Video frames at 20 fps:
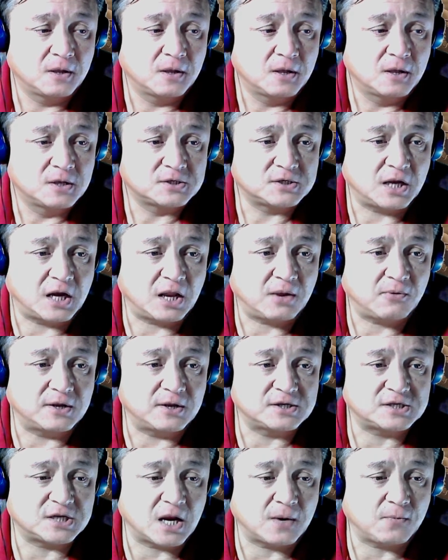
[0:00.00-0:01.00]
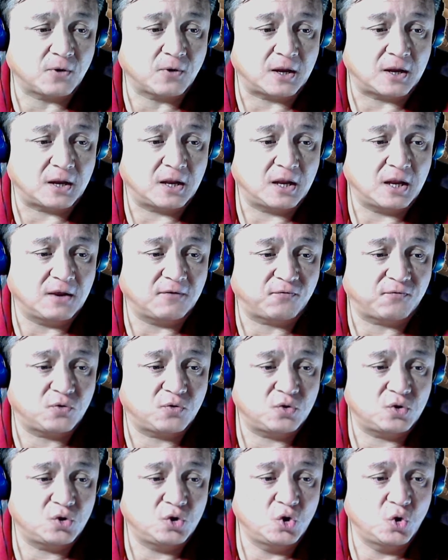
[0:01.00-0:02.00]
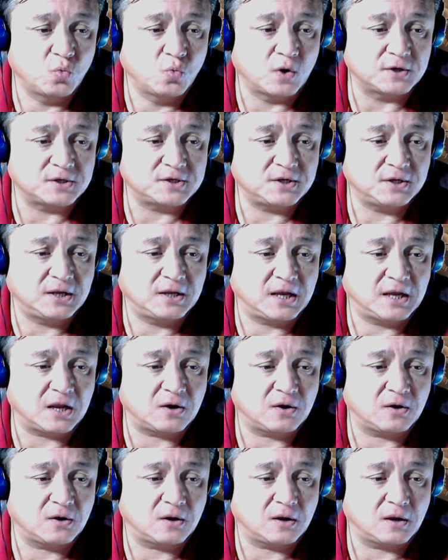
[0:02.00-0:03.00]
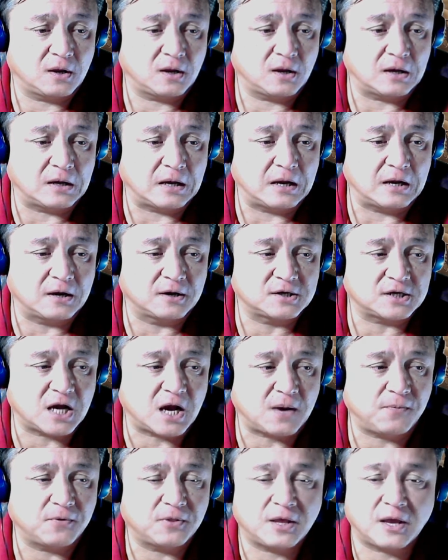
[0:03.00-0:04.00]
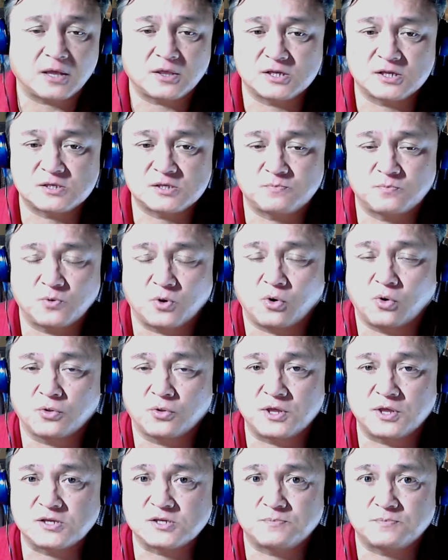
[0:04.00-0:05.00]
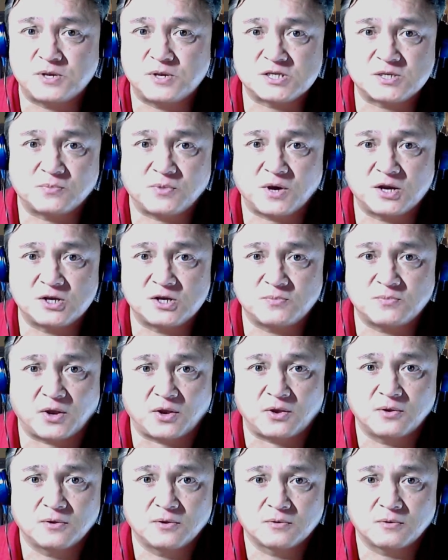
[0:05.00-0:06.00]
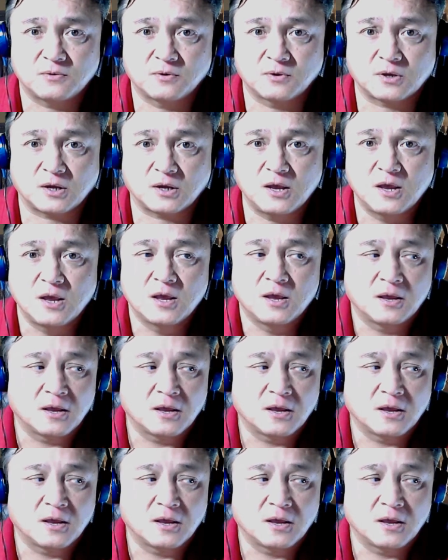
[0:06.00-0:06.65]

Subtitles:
So anyway, in summary, if you want to get, and on top of that, this whole thing is a peace of mind to me. Okay.